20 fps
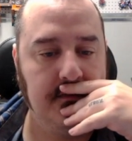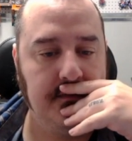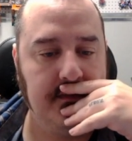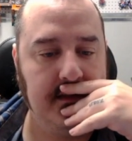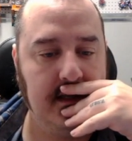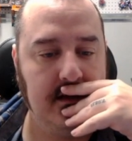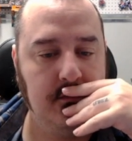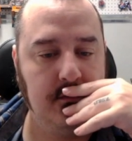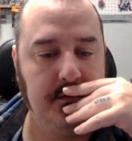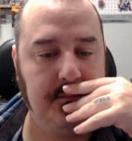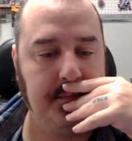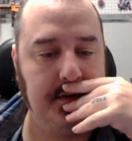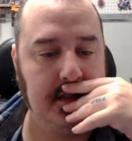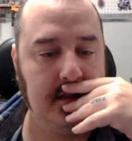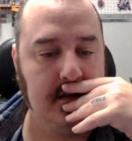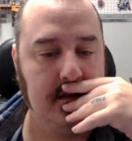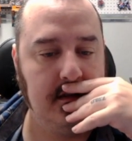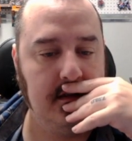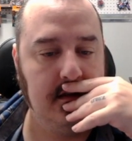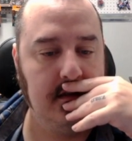That would
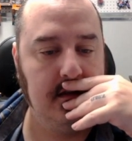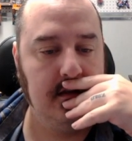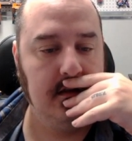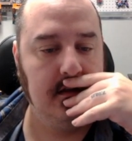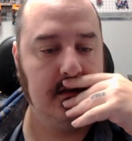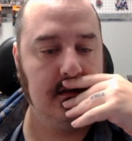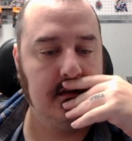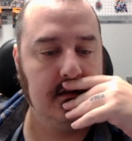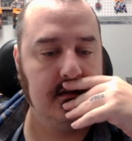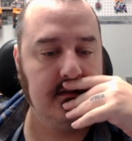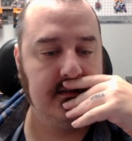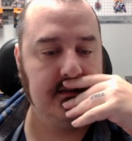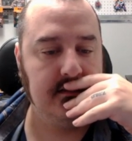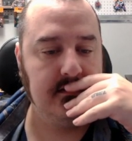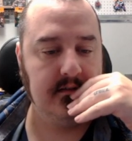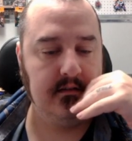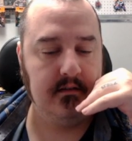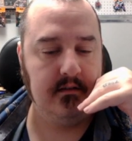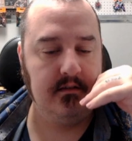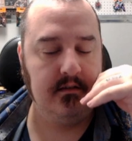be
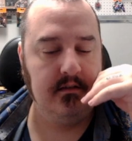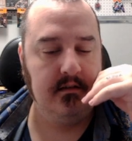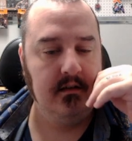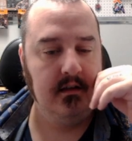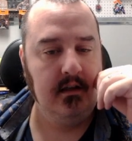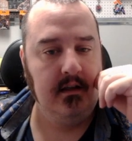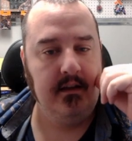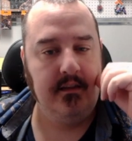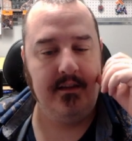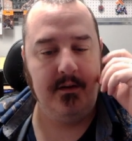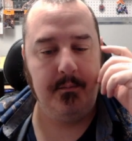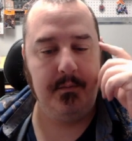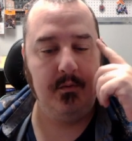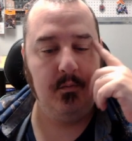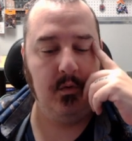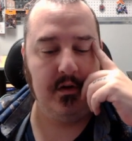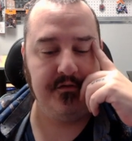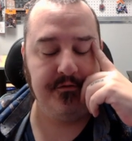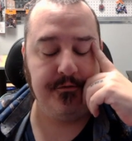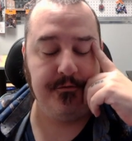6. That'd be
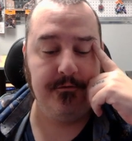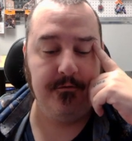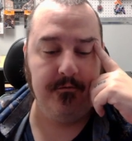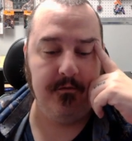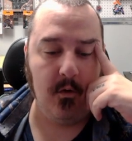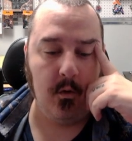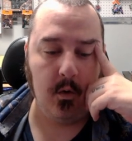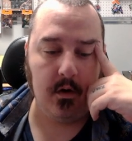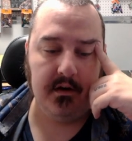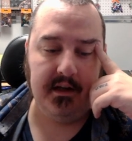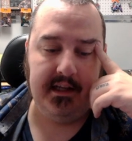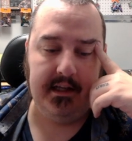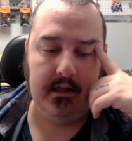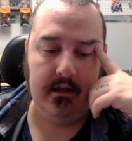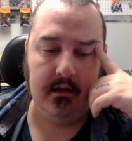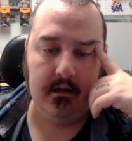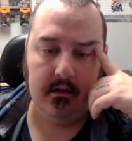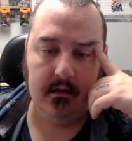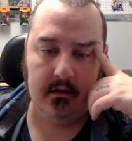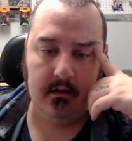140.